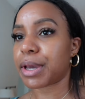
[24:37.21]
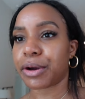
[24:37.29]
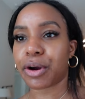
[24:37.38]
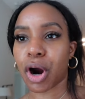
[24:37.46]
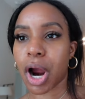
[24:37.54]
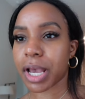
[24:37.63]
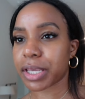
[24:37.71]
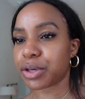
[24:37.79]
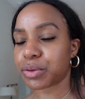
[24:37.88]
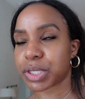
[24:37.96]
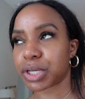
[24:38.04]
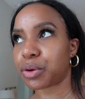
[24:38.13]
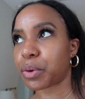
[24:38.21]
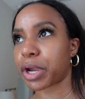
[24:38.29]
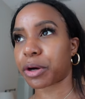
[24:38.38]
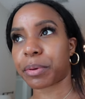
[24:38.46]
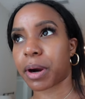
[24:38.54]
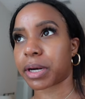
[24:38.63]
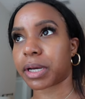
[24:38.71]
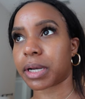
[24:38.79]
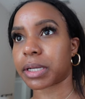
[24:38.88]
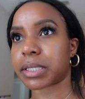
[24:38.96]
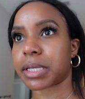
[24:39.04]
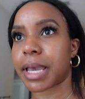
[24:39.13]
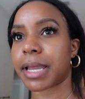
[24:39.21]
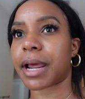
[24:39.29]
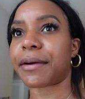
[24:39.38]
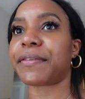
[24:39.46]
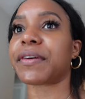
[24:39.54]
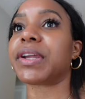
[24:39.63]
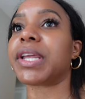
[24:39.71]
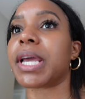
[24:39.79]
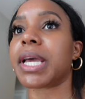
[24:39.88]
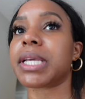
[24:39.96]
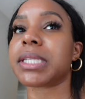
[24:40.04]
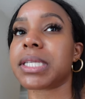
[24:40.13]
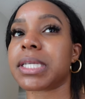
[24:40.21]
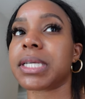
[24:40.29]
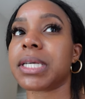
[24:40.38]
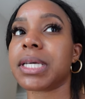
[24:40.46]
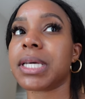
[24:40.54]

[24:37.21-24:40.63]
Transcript: Girl, I used a new hair product and I forget